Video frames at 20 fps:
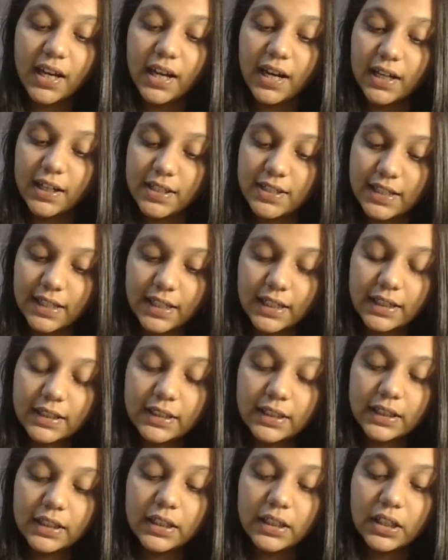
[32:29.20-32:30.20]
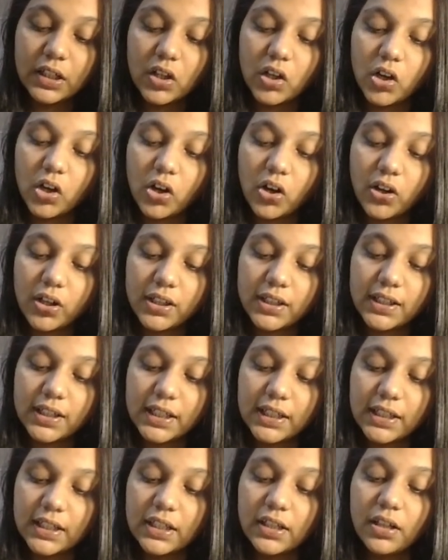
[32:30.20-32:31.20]
And the second thing, on
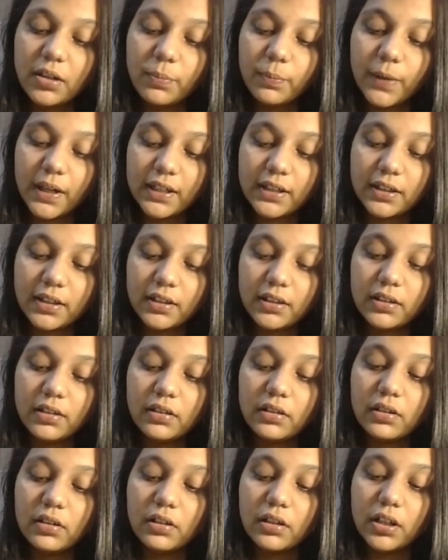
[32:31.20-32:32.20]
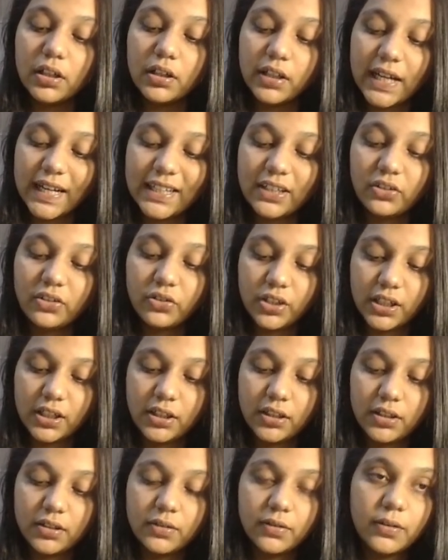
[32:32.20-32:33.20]
heating a metal
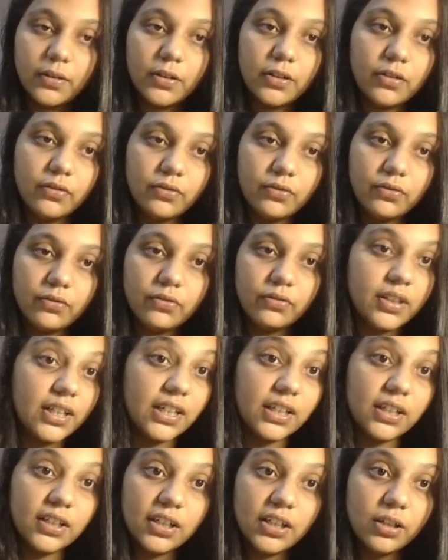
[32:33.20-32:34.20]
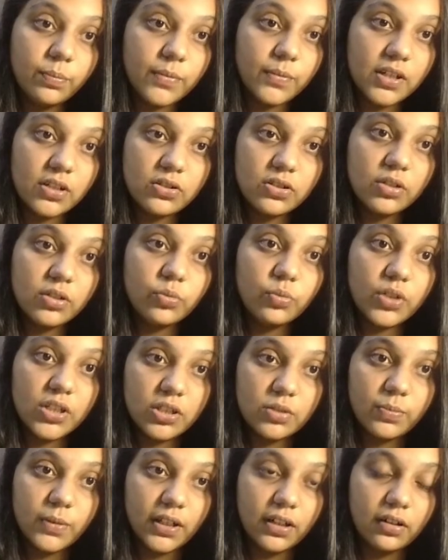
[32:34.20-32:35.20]
nitrate, they didn't mention
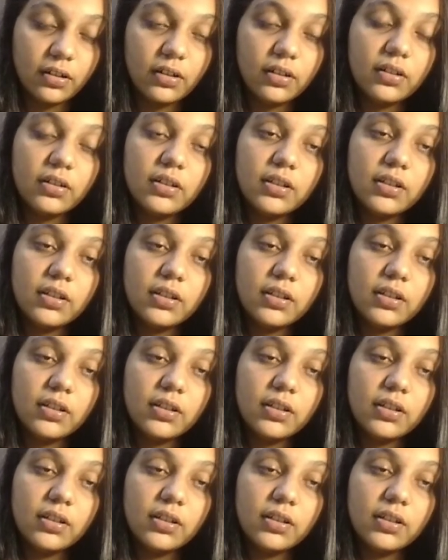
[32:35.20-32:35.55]
which metal.